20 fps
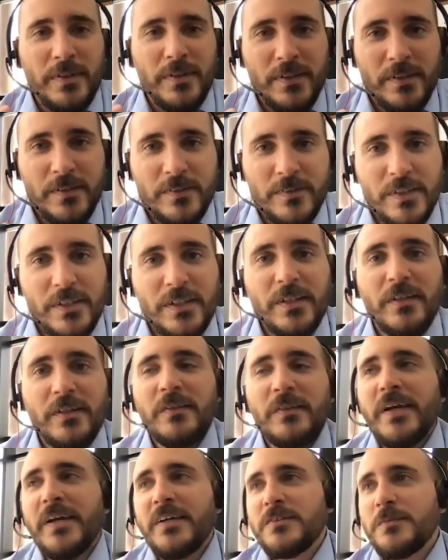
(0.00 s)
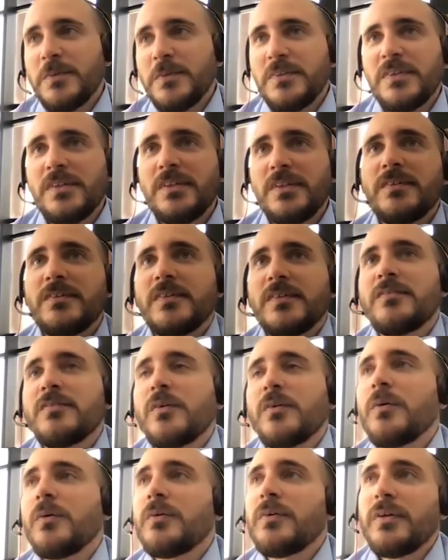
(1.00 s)
the technical expertise and
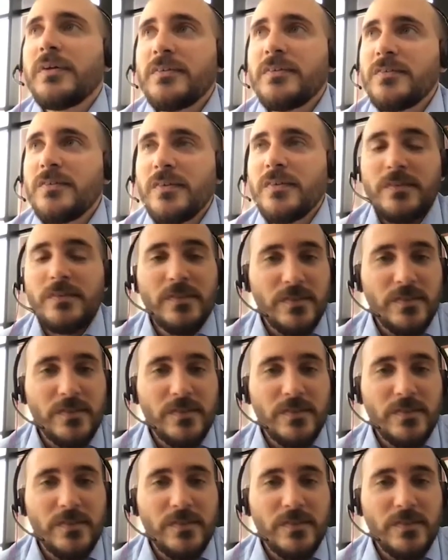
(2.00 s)
so on is